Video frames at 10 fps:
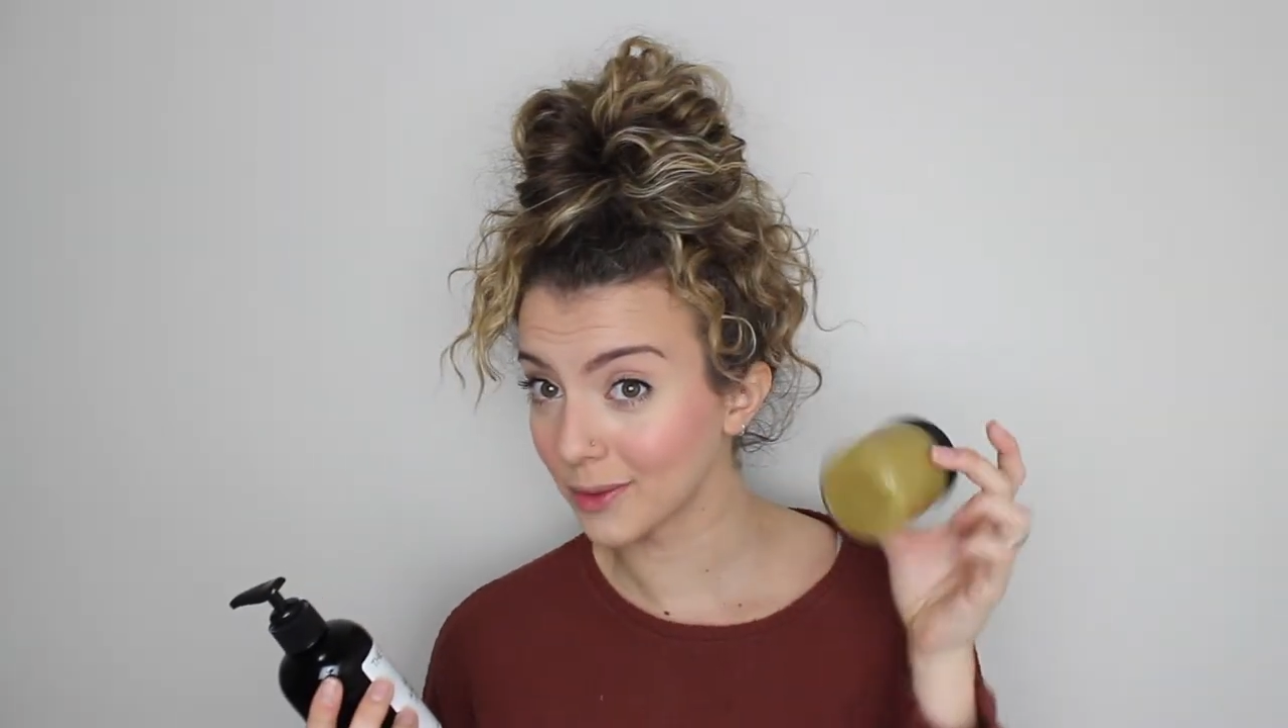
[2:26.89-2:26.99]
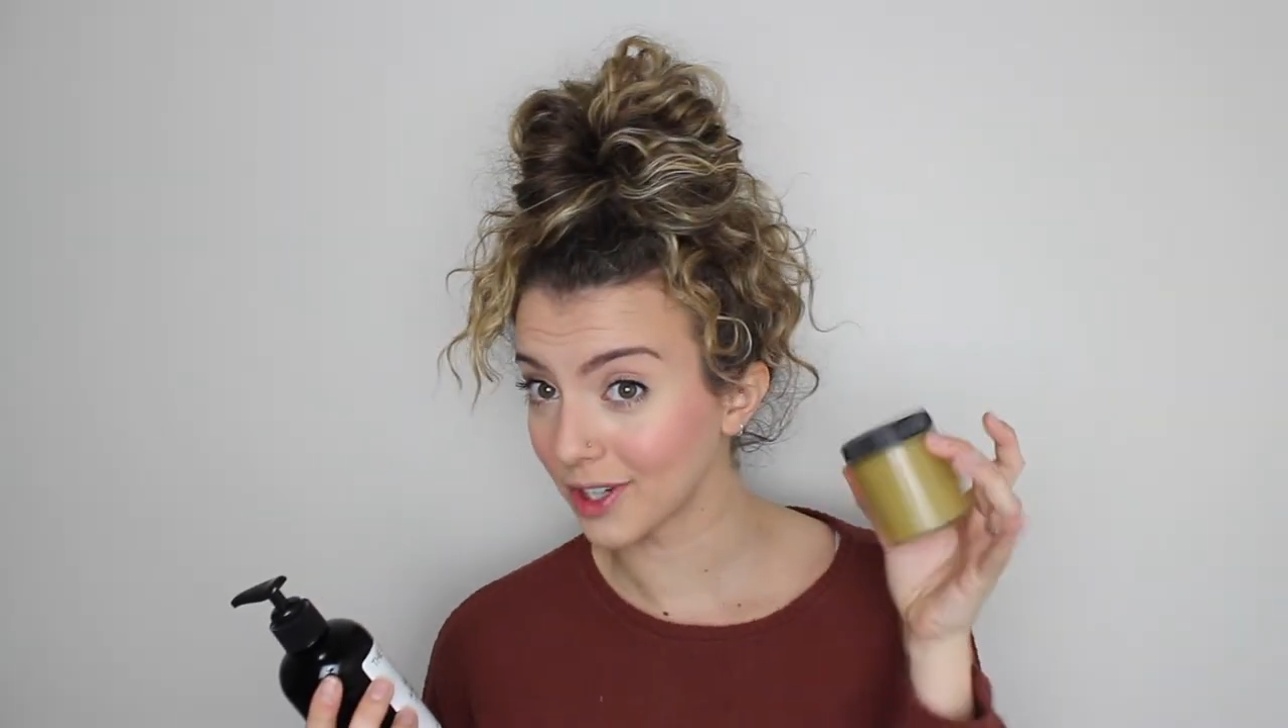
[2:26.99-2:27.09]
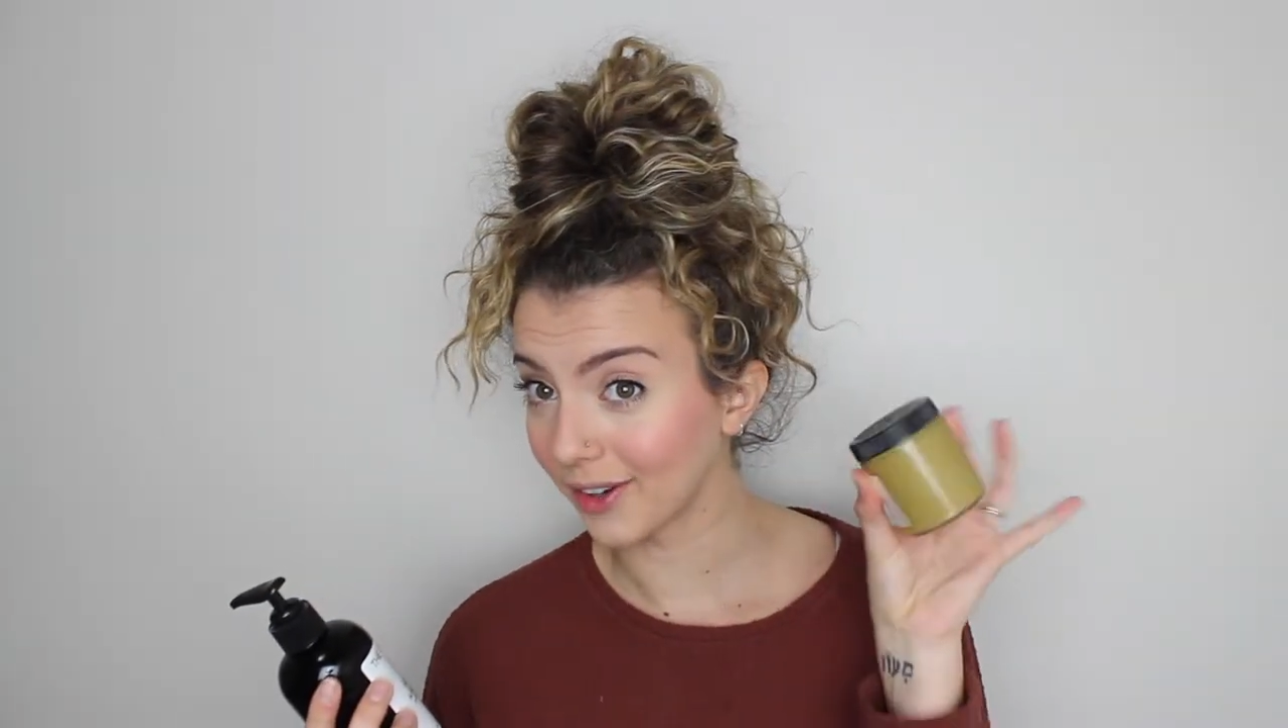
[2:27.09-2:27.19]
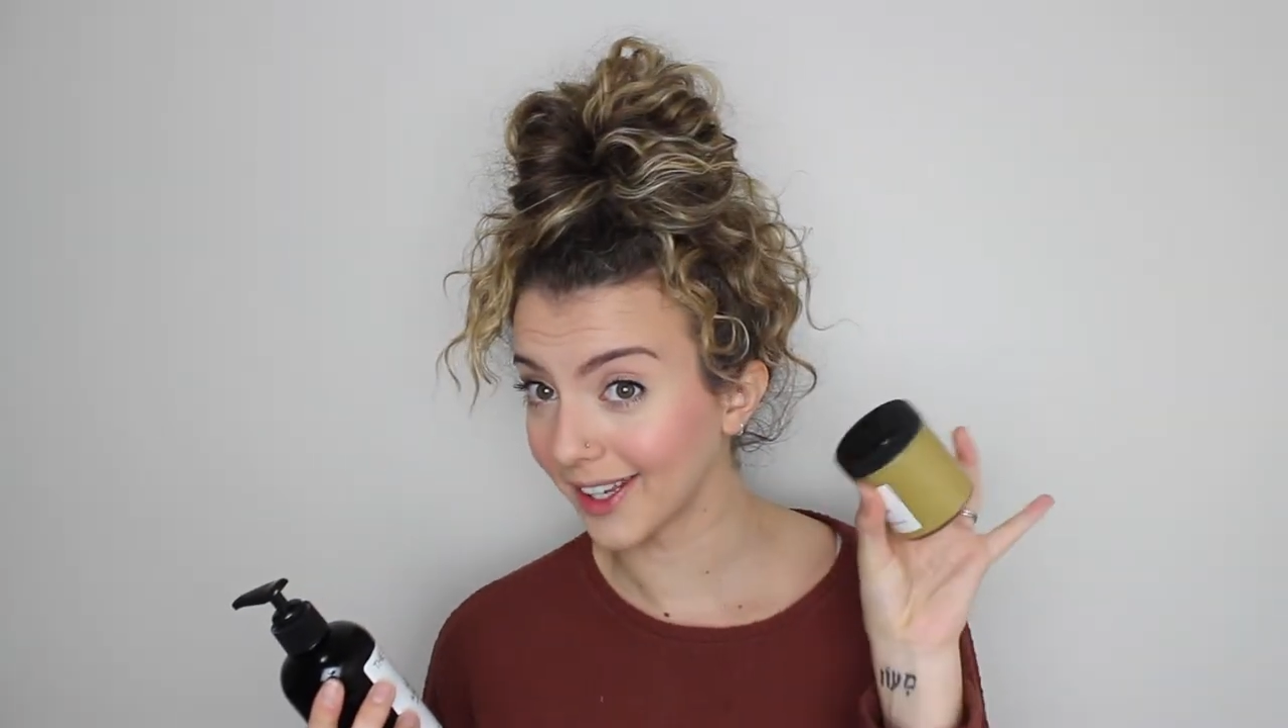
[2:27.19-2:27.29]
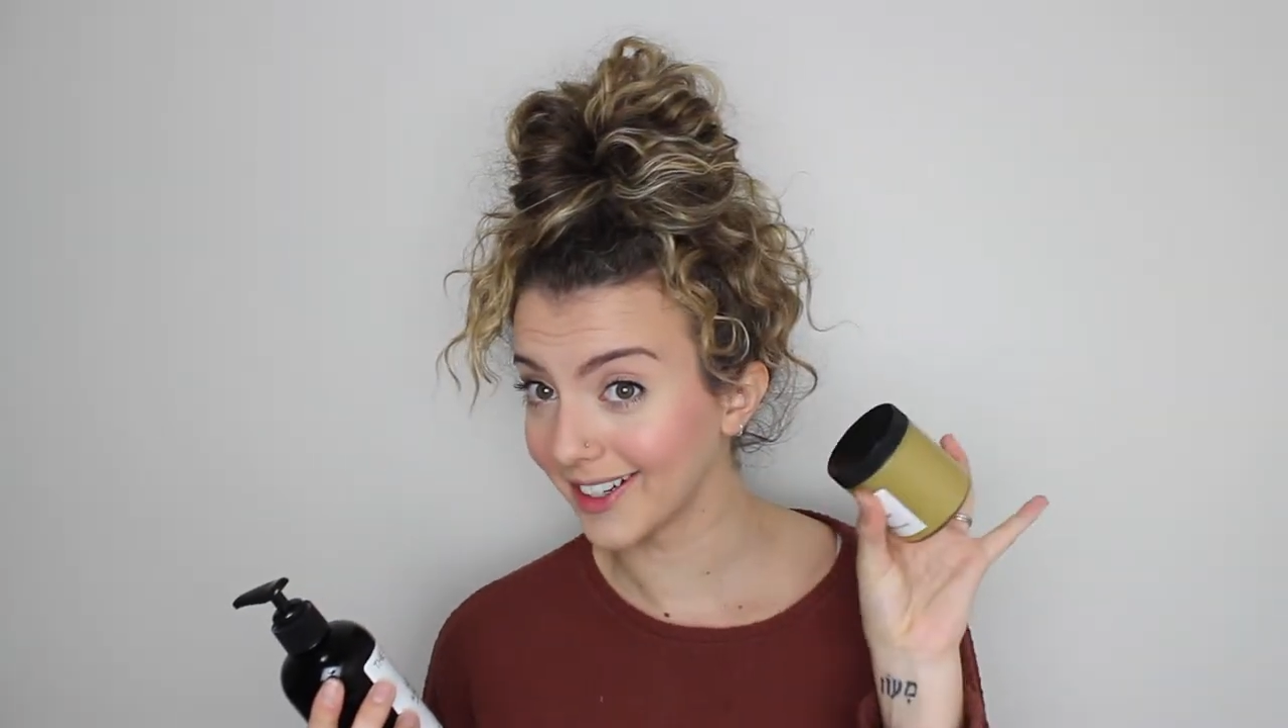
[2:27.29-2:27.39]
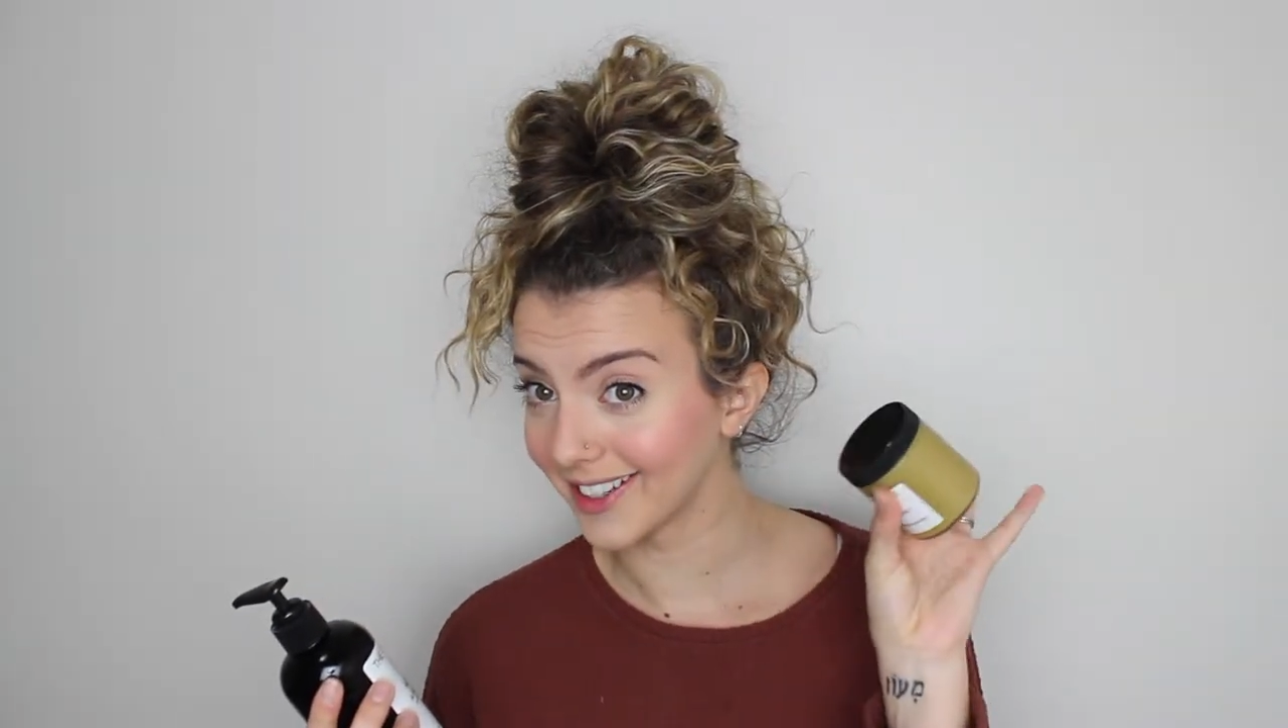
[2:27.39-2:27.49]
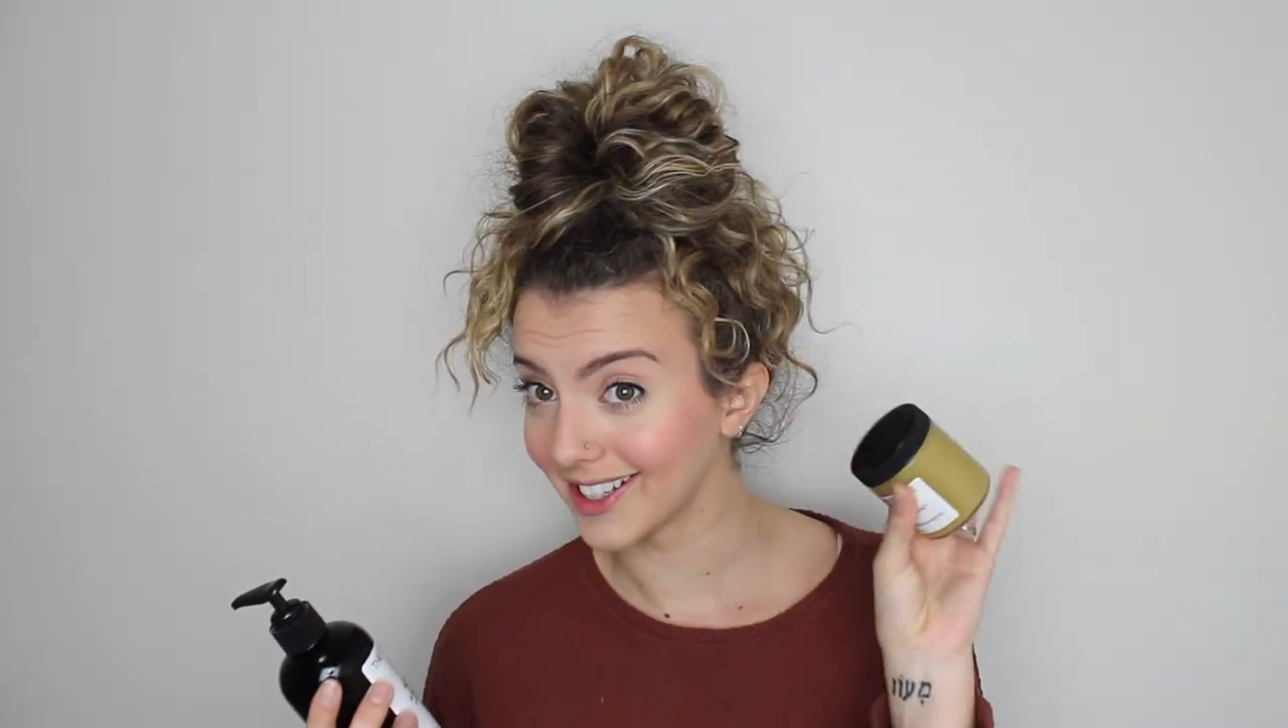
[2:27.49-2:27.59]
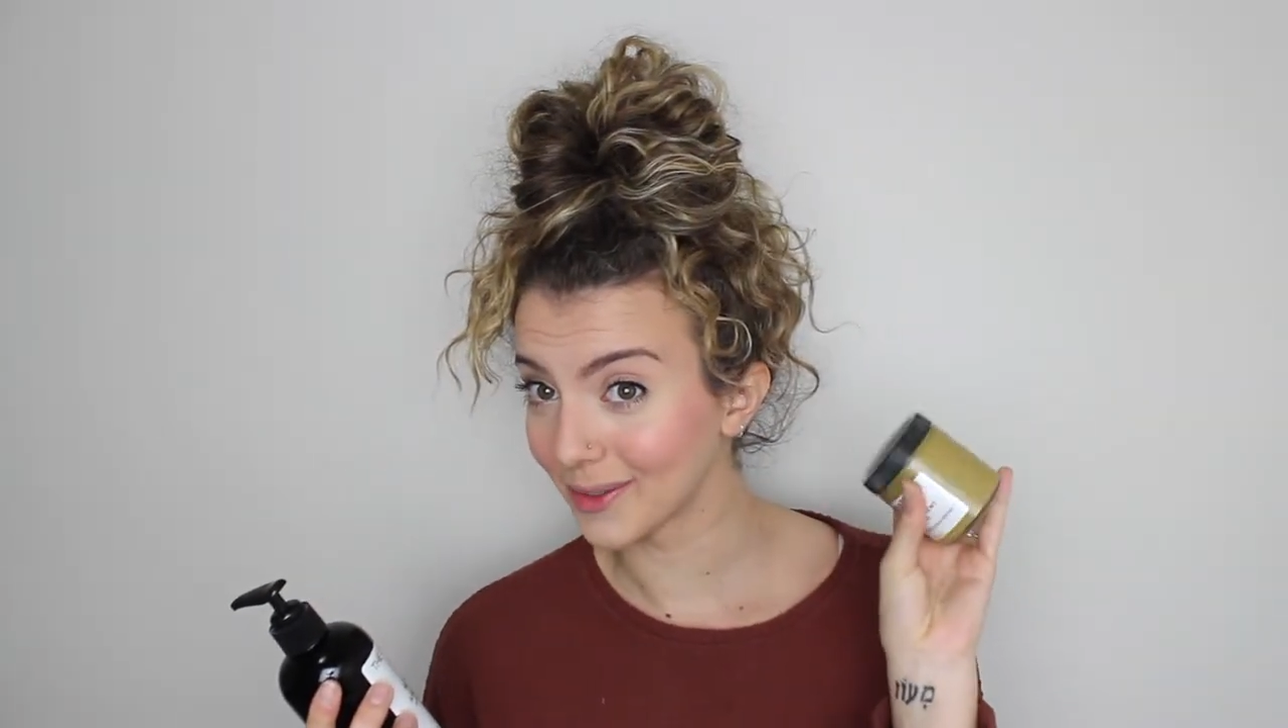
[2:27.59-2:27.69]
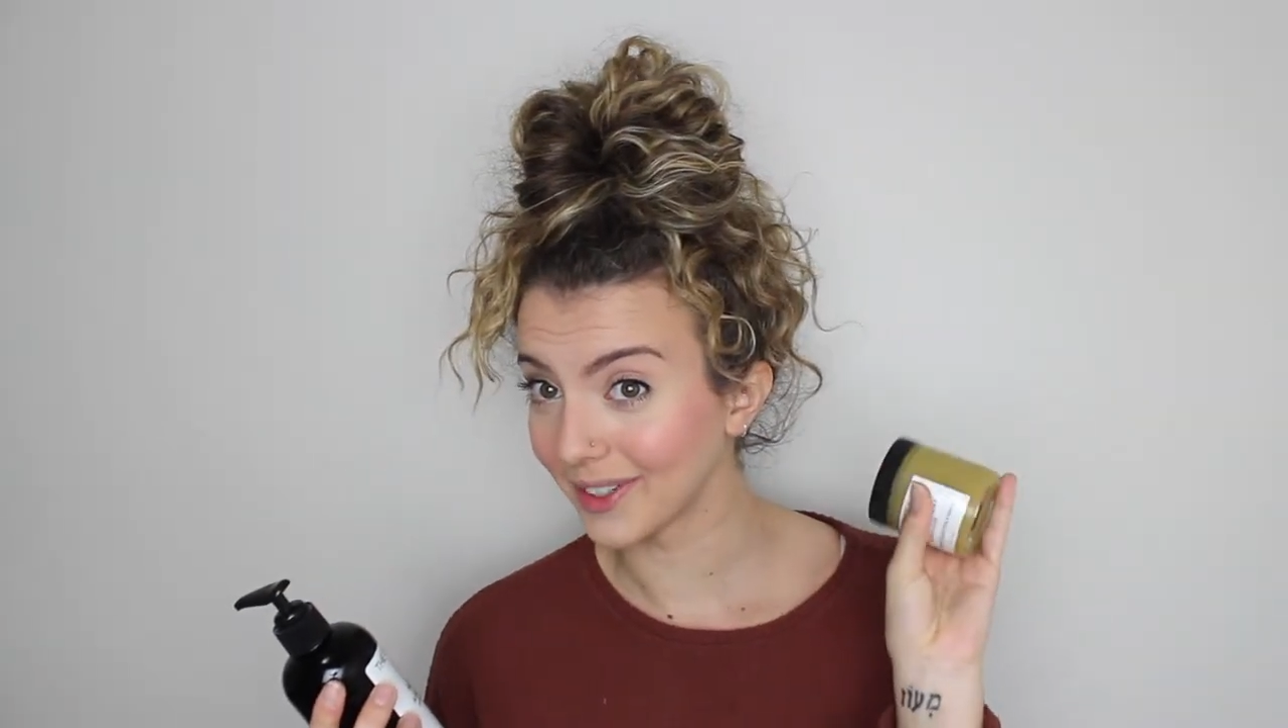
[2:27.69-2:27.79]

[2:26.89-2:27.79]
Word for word: which I'll get into this